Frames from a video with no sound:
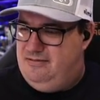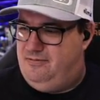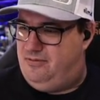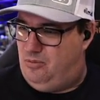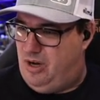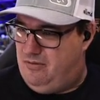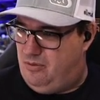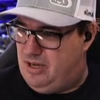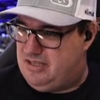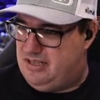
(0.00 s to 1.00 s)
for whatever
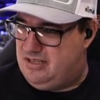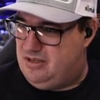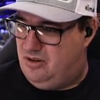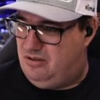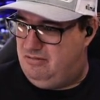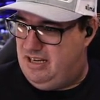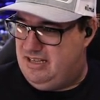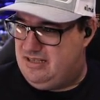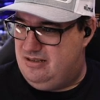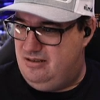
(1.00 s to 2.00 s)
reason it's
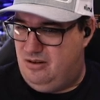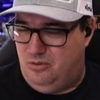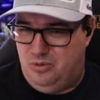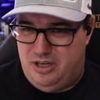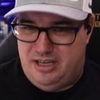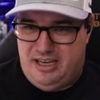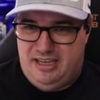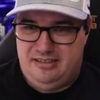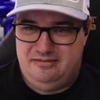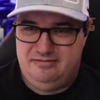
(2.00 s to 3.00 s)
not
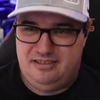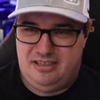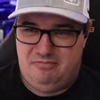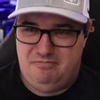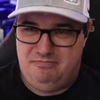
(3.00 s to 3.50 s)
working, and